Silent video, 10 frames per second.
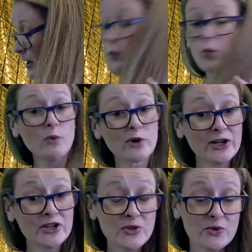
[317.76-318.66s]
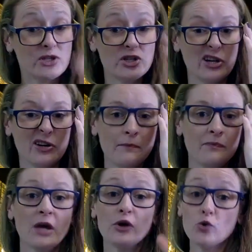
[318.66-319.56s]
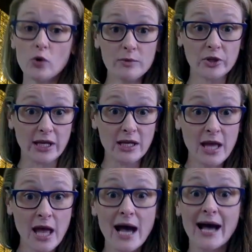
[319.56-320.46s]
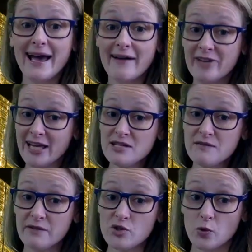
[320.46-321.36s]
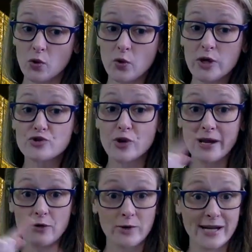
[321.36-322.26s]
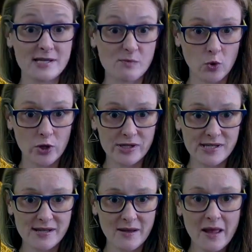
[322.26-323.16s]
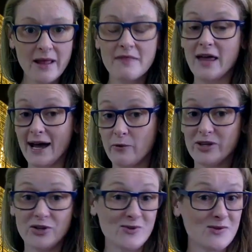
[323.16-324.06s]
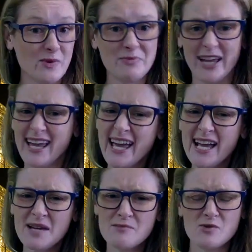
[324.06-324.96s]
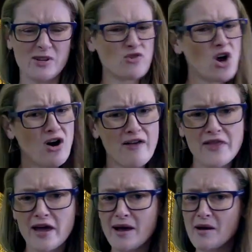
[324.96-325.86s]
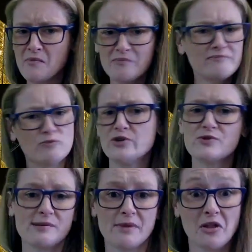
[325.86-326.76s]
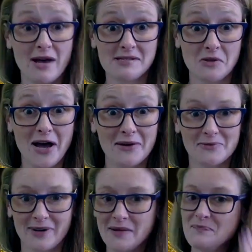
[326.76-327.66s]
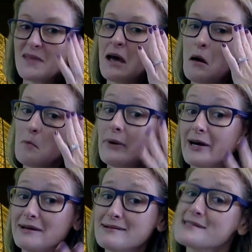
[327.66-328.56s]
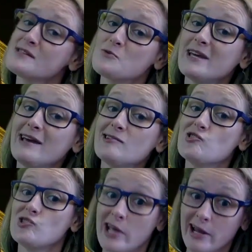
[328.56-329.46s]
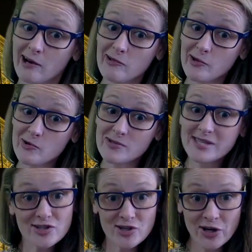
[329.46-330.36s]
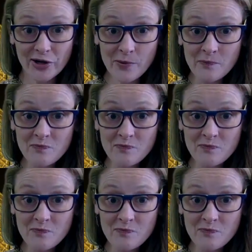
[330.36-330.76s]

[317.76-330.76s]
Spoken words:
What we're gonna do this year, normally I have individual dry erase boards that we use. We play games, we draw on them, we use them in class a lot, right? But since we can't share those this year,